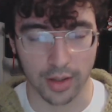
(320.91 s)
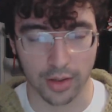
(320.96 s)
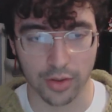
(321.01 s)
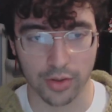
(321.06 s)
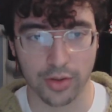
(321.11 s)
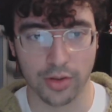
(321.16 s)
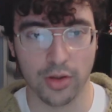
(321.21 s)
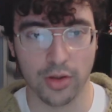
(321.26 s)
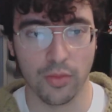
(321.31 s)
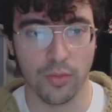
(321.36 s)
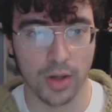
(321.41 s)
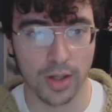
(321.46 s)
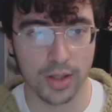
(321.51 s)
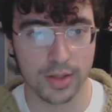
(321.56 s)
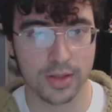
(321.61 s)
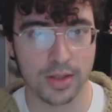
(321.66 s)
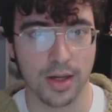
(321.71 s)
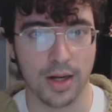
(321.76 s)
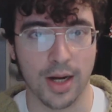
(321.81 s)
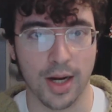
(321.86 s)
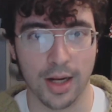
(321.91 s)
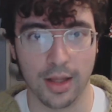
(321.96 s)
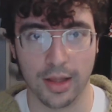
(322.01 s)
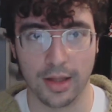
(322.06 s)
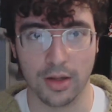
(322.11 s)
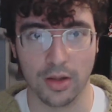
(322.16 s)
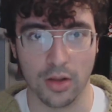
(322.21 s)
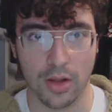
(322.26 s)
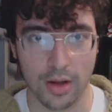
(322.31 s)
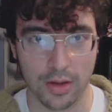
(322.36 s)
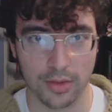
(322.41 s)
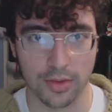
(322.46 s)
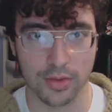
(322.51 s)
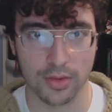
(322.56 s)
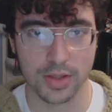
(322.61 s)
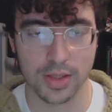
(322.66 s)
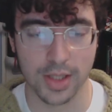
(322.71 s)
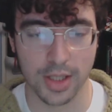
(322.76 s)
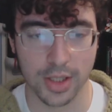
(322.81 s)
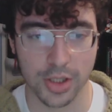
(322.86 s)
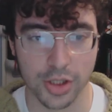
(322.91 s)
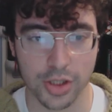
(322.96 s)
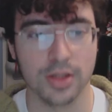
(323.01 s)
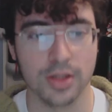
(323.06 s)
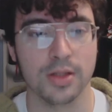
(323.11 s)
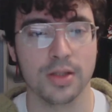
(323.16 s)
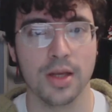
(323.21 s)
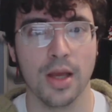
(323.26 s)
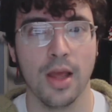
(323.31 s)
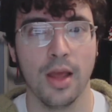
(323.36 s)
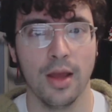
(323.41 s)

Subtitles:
You're going to want to highlight a lot of those sections,